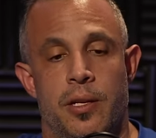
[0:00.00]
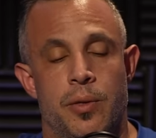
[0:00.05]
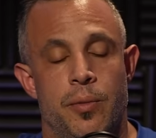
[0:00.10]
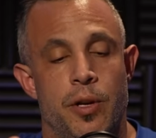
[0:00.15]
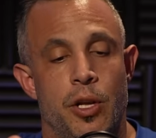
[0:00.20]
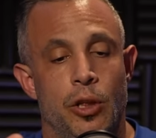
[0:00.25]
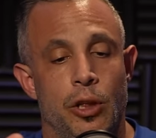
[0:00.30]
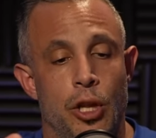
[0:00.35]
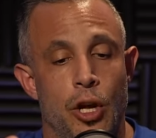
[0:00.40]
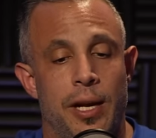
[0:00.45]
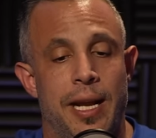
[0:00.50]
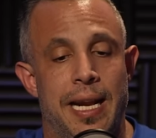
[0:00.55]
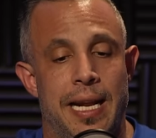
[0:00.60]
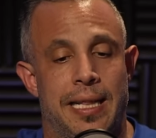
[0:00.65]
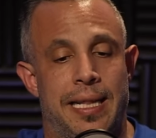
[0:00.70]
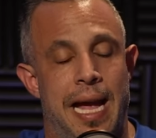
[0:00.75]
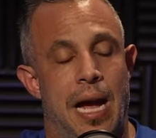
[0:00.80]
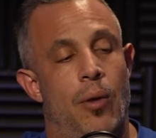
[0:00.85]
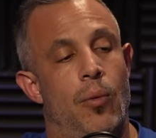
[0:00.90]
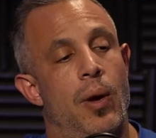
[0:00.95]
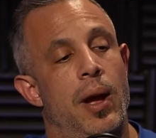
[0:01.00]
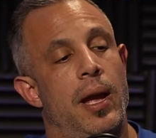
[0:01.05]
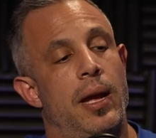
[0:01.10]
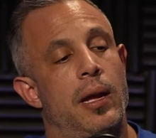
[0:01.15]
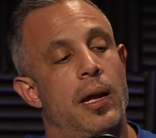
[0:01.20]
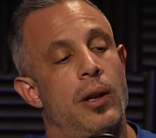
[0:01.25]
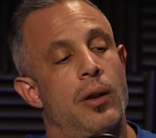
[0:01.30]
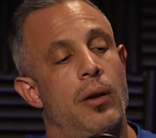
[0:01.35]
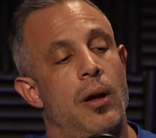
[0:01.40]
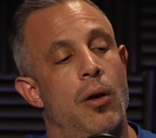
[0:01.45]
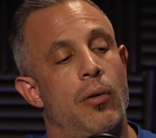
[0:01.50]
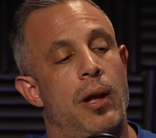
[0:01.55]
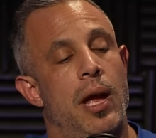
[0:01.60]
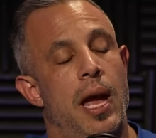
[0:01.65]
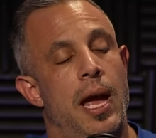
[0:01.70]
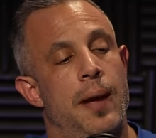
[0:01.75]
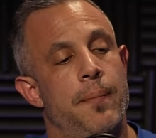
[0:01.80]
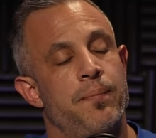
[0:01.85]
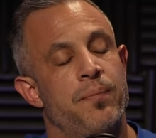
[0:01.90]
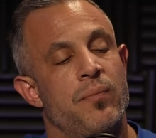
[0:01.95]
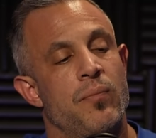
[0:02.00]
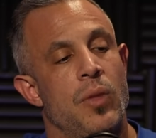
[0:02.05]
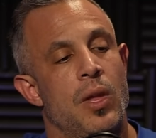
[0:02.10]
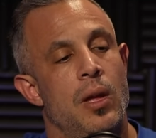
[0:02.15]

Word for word: So when you look at it that way and you go, okay,